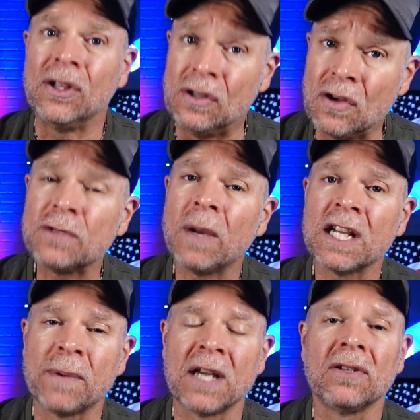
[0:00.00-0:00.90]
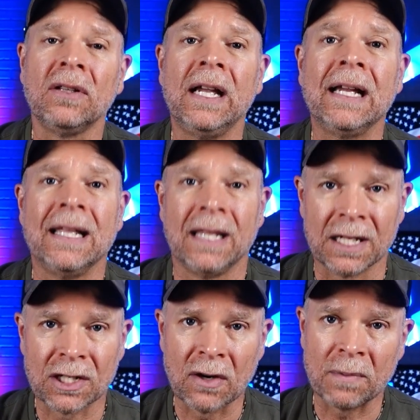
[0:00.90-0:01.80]
Use my special link in the
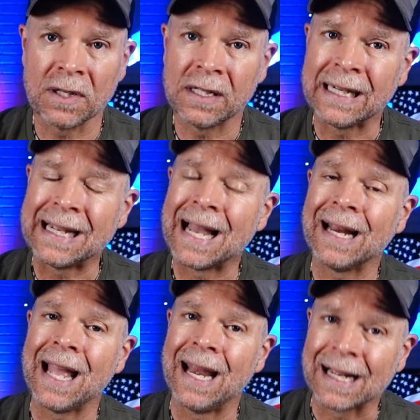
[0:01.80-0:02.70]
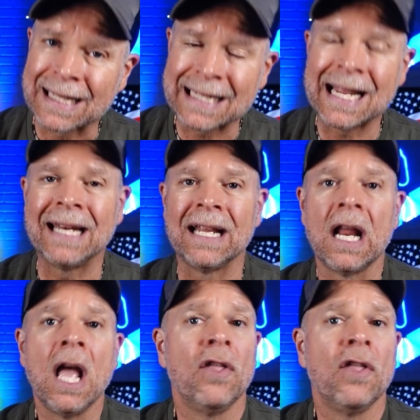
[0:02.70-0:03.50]
description to get an extended